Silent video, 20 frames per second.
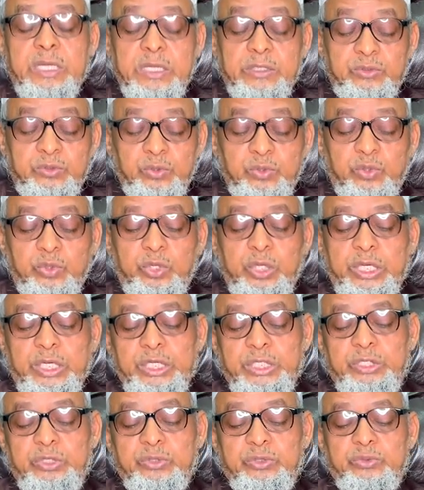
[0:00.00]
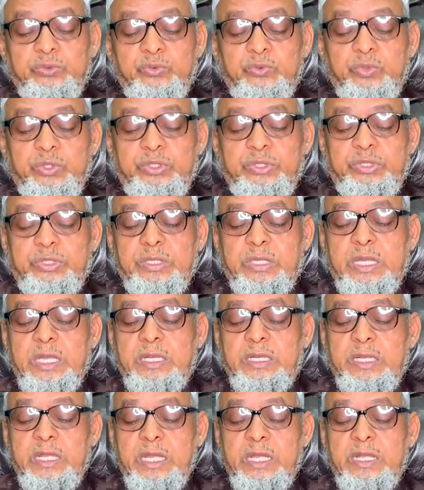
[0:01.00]
true religion with
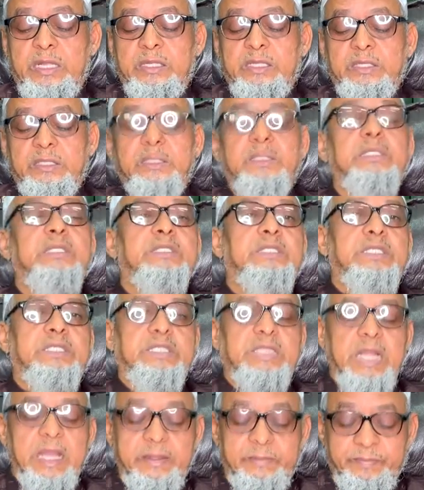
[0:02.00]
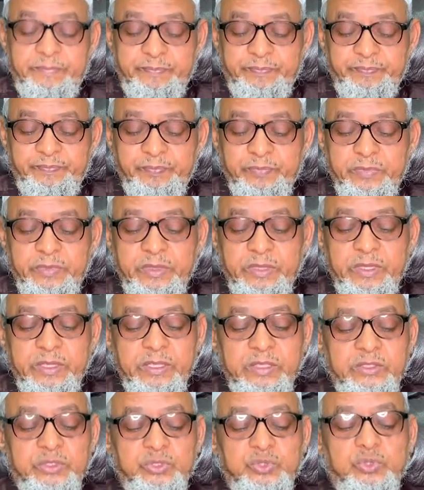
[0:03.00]
Allah is Islam.
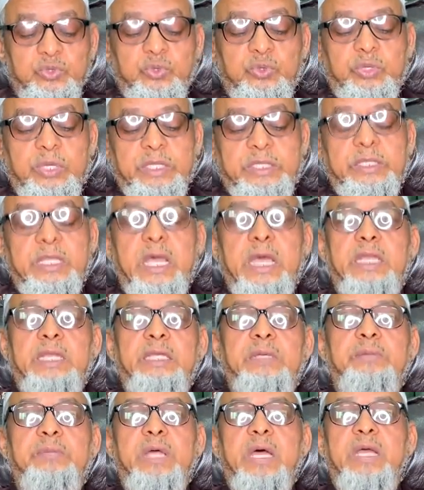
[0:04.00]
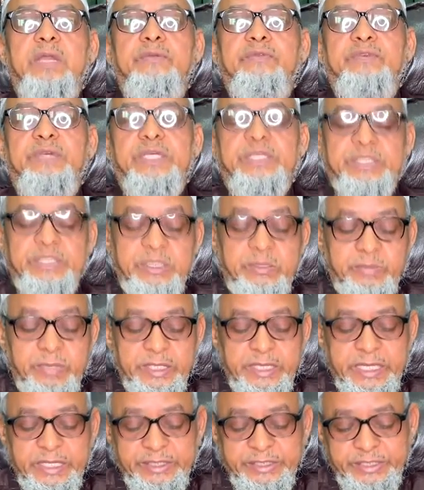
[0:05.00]
Surah Al-Imran, verse number
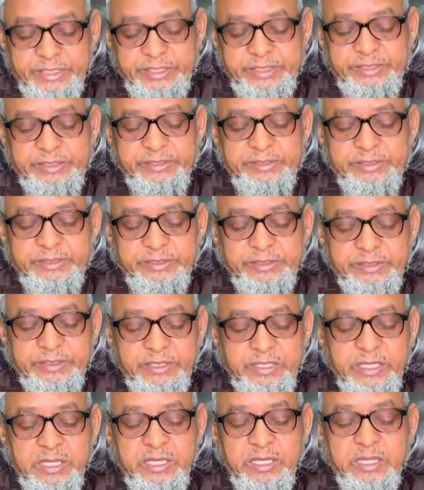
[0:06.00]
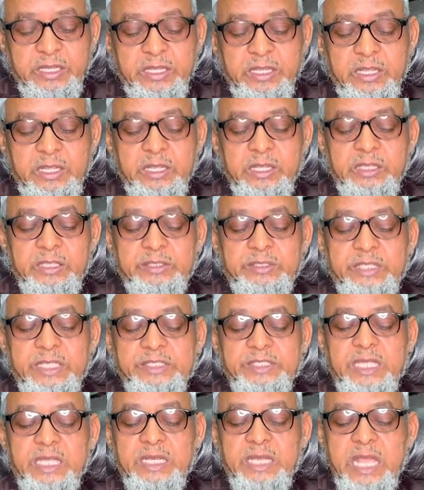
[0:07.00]
19.
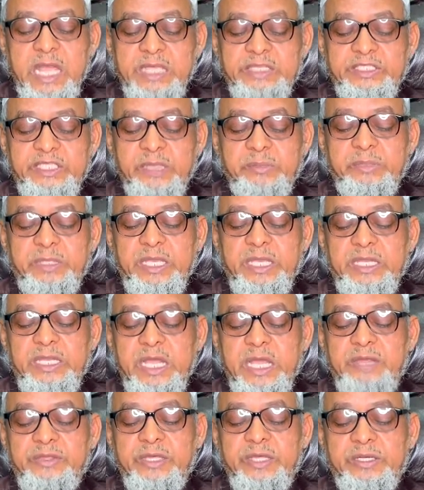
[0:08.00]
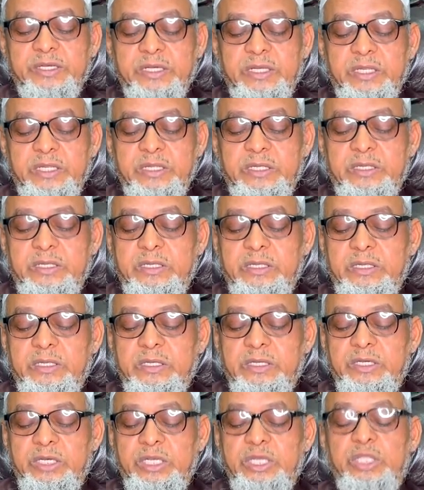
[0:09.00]
Does Allah accept any other
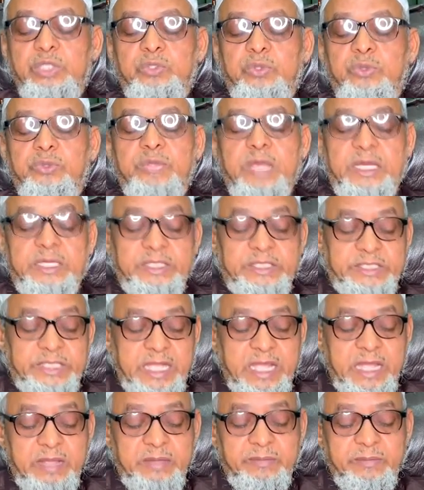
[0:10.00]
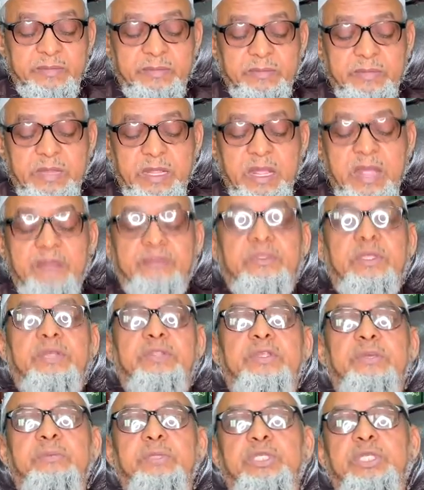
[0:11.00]
religion than Islam after
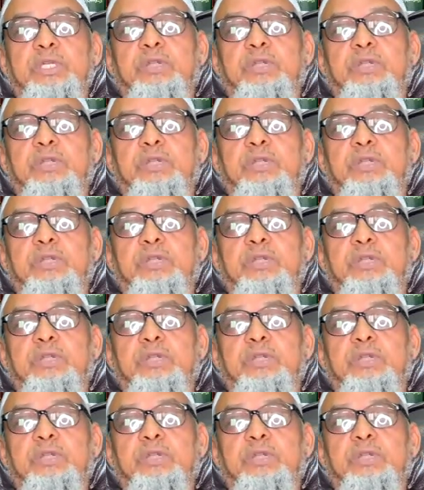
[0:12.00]
the mission